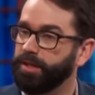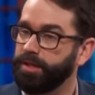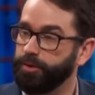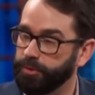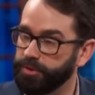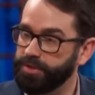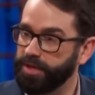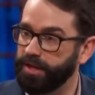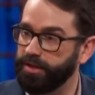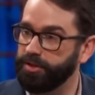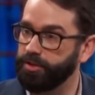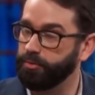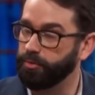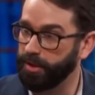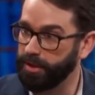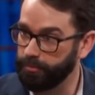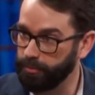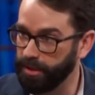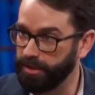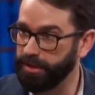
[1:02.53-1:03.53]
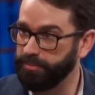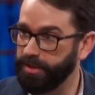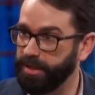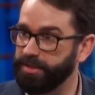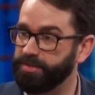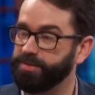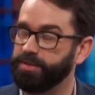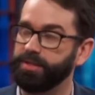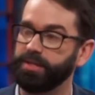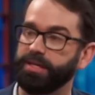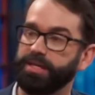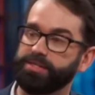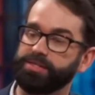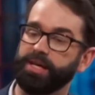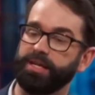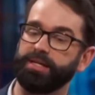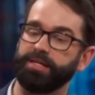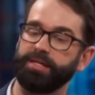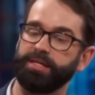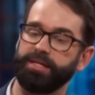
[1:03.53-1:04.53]
He will tell you what he really means
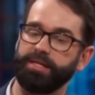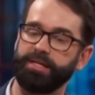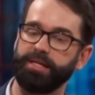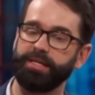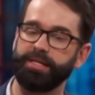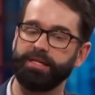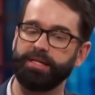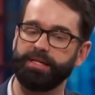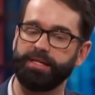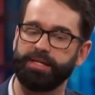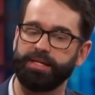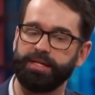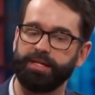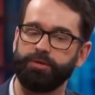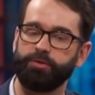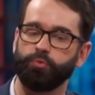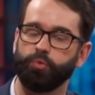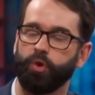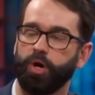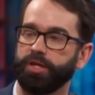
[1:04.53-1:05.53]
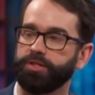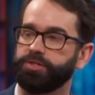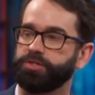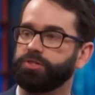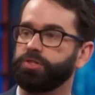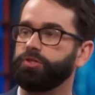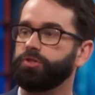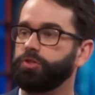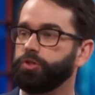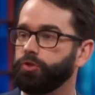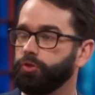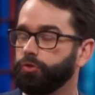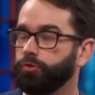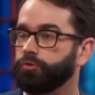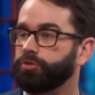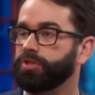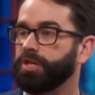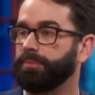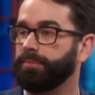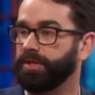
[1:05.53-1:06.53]
is that he, he wants to
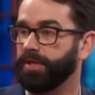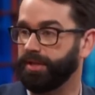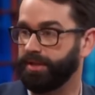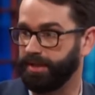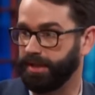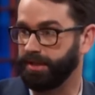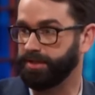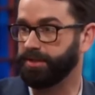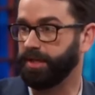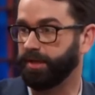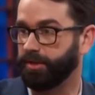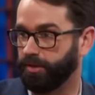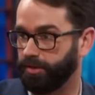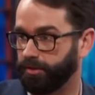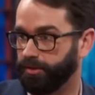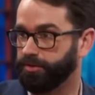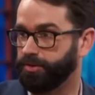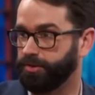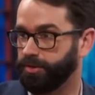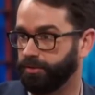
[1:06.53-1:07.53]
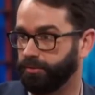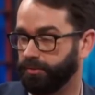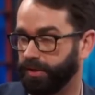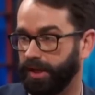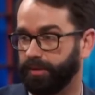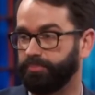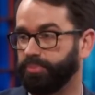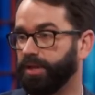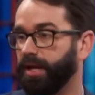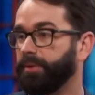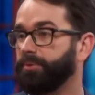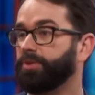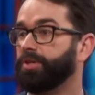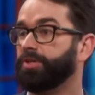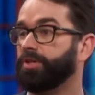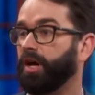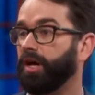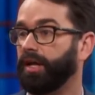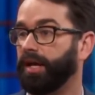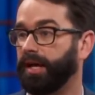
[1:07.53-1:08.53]
do some of the things that girls do, like play with
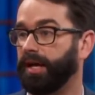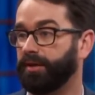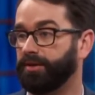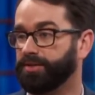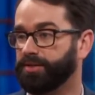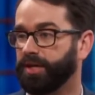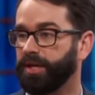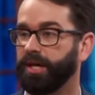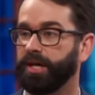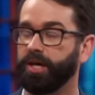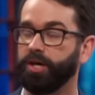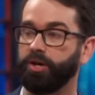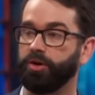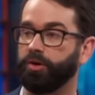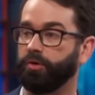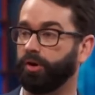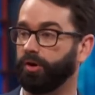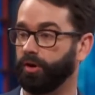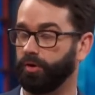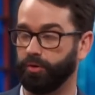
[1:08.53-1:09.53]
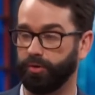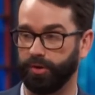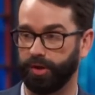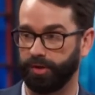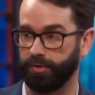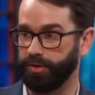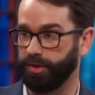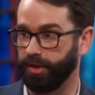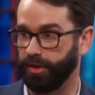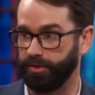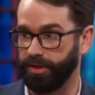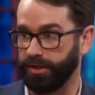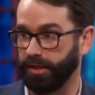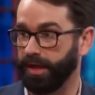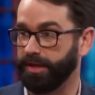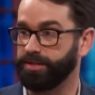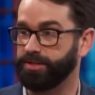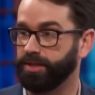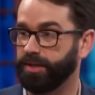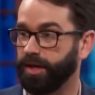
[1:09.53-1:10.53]
the dollhouse, or, or you know, he
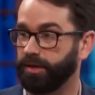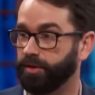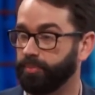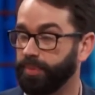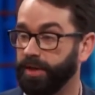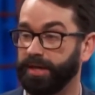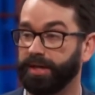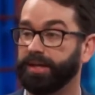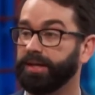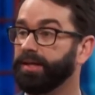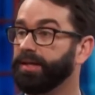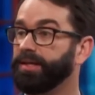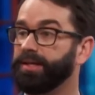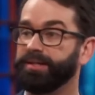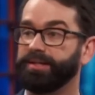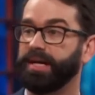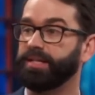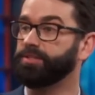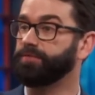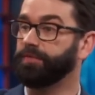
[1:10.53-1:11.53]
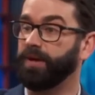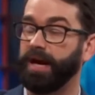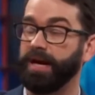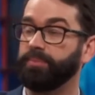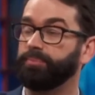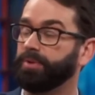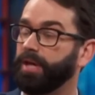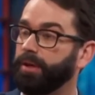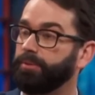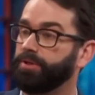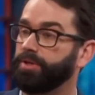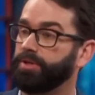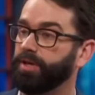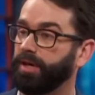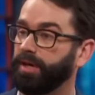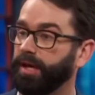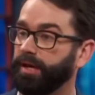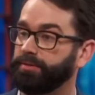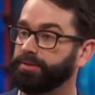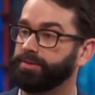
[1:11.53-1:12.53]
likes the color pink. That's fine, play with the
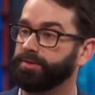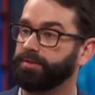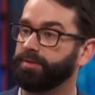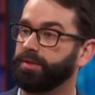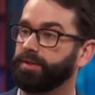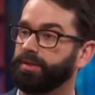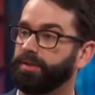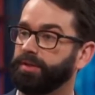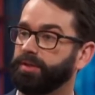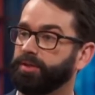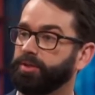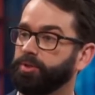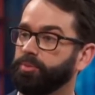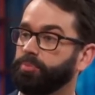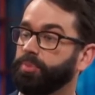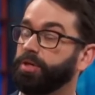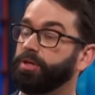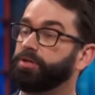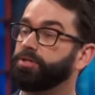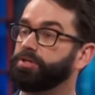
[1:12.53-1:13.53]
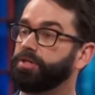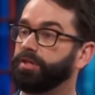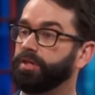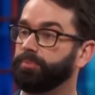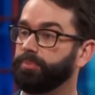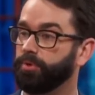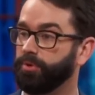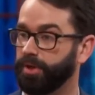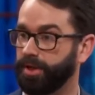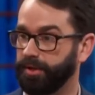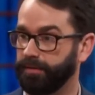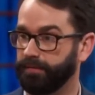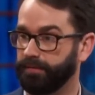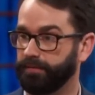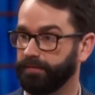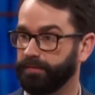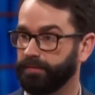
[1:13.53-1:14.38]
dollhouse, but you're still a boy.